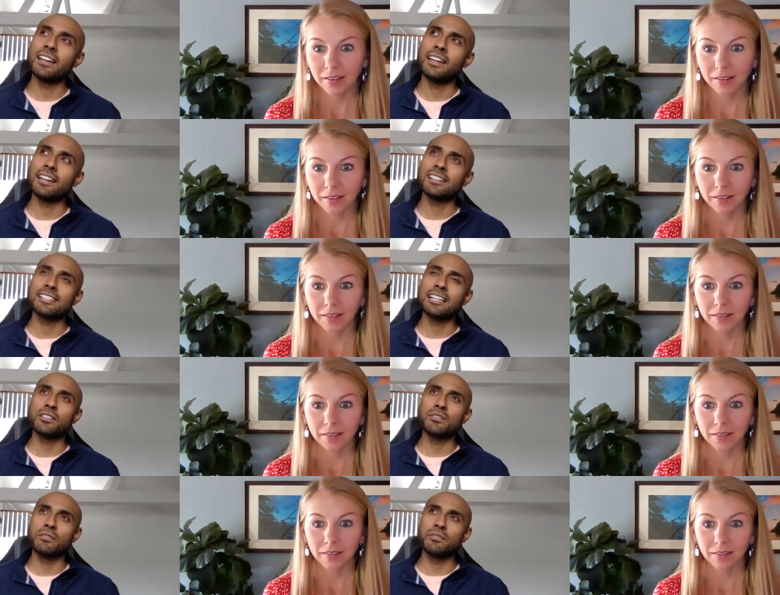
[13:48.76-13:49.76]
Speaker 1: it
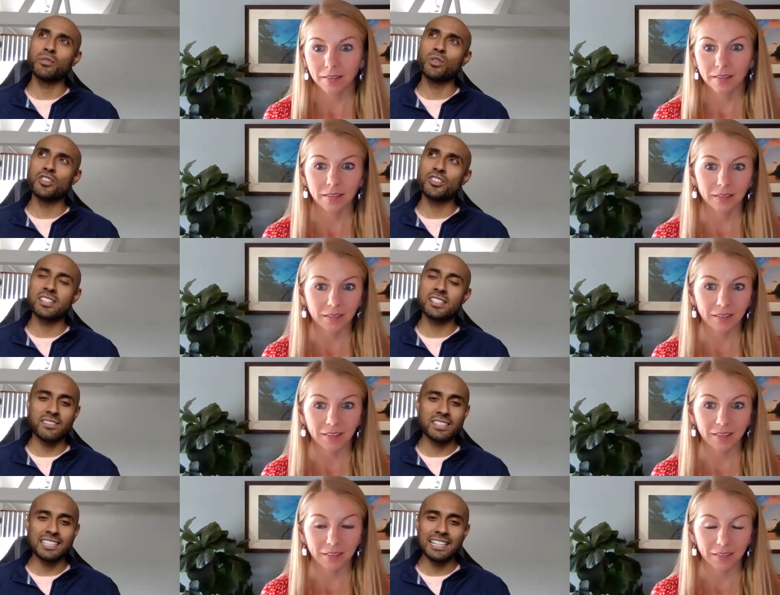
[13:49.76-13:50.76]
extends from
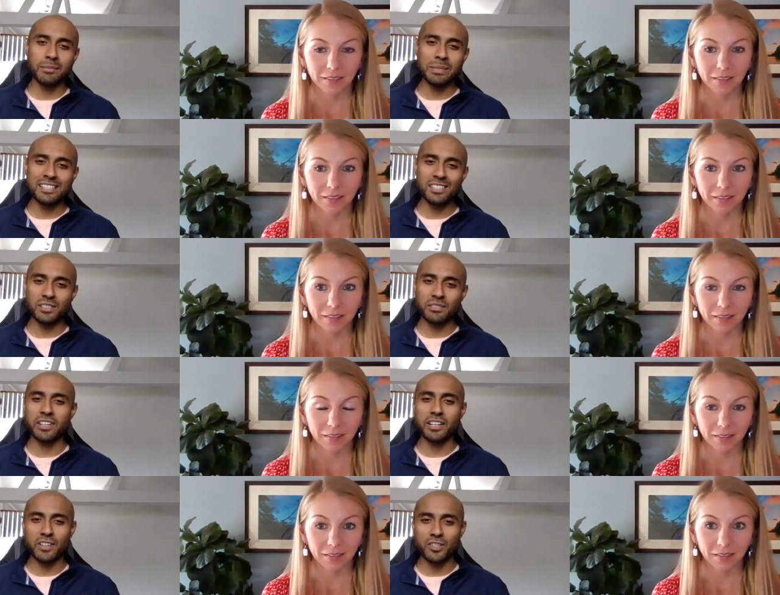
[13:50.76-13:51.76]
470 nanometers to
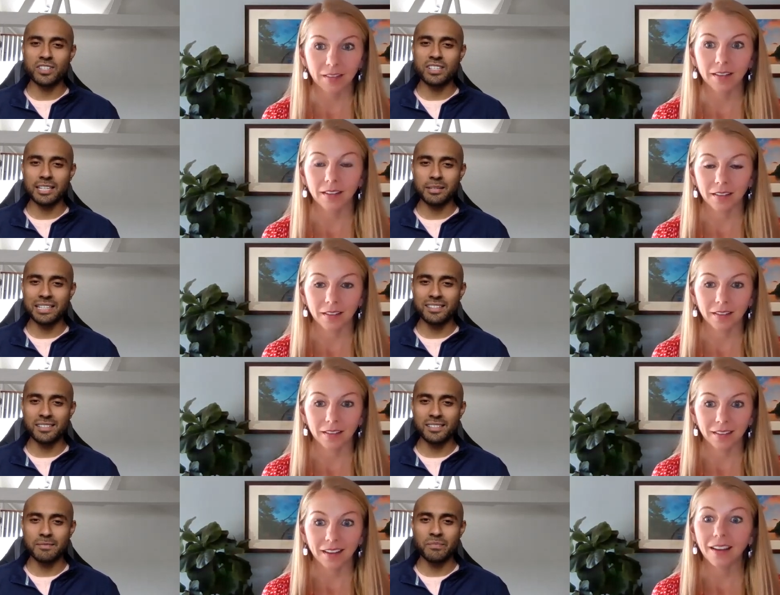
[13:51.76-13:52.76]
500
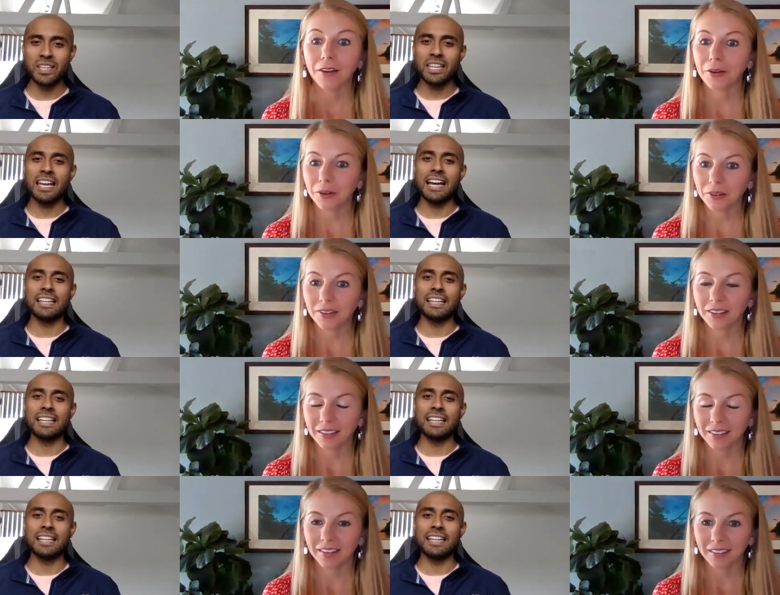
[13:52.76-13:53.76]
nanometers. Oh, and
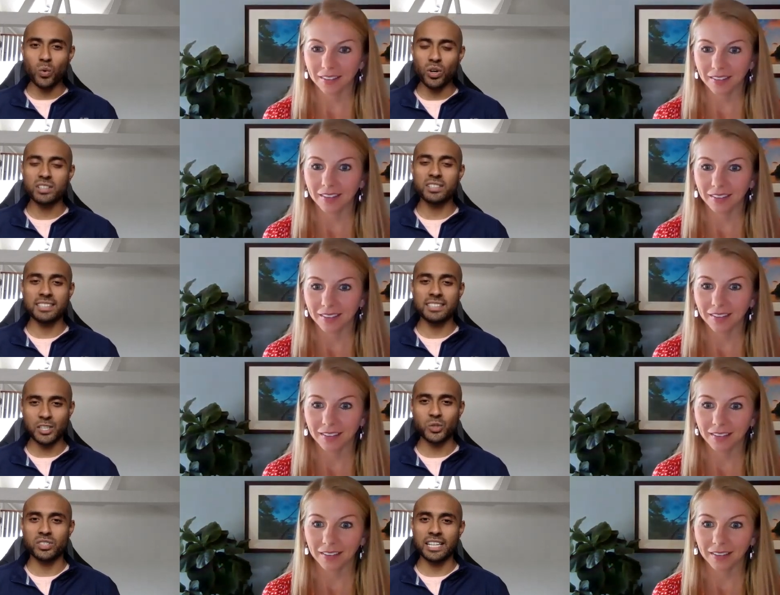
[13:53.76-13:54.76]
that is what sets
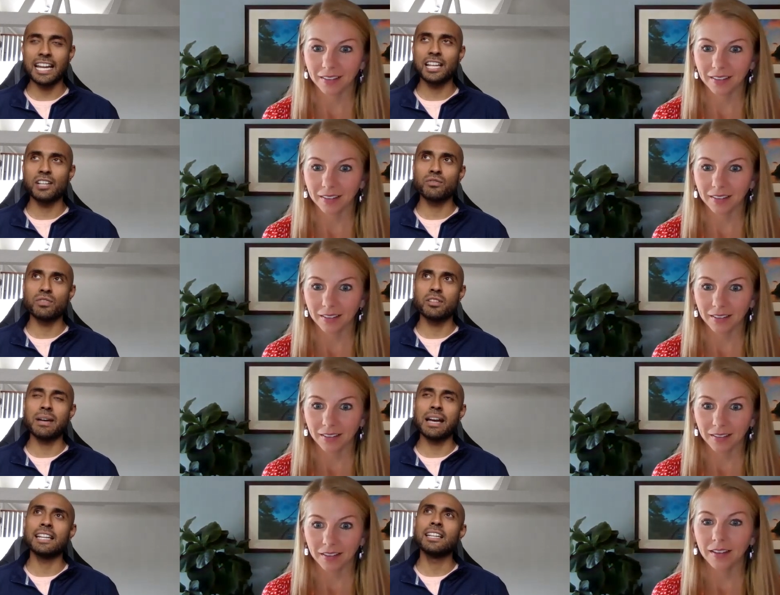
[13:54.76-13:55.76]
your circadian rhythm and